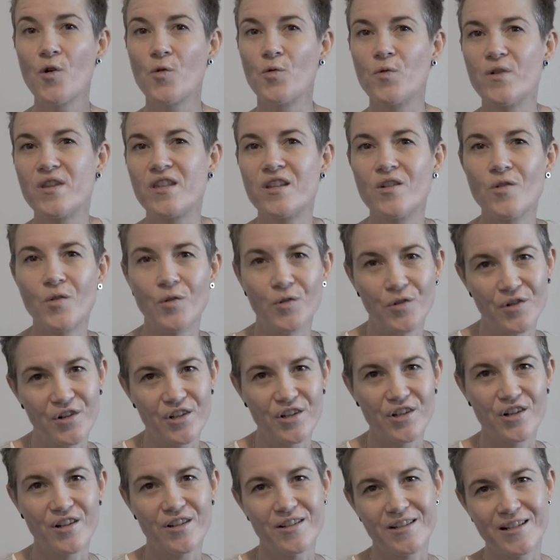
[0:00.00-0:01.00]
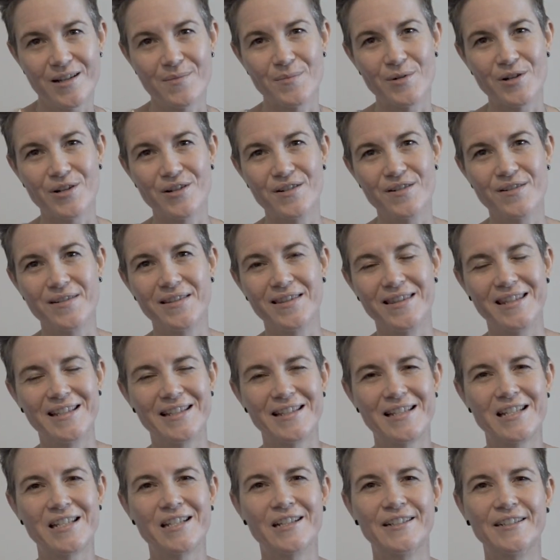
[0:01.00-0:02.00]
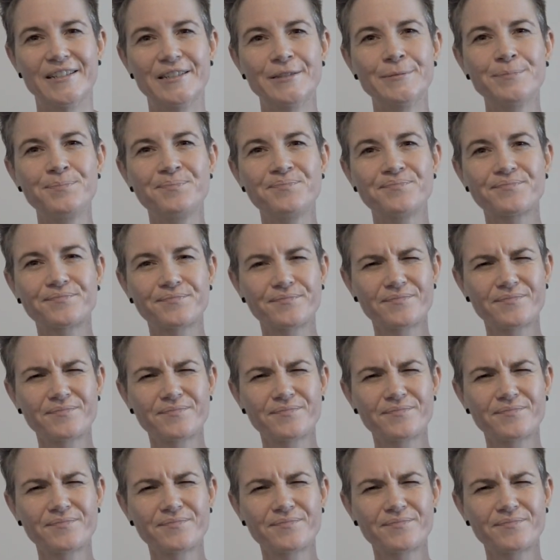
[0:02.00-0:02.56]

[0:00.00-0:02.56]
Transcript: with an audio demo this time.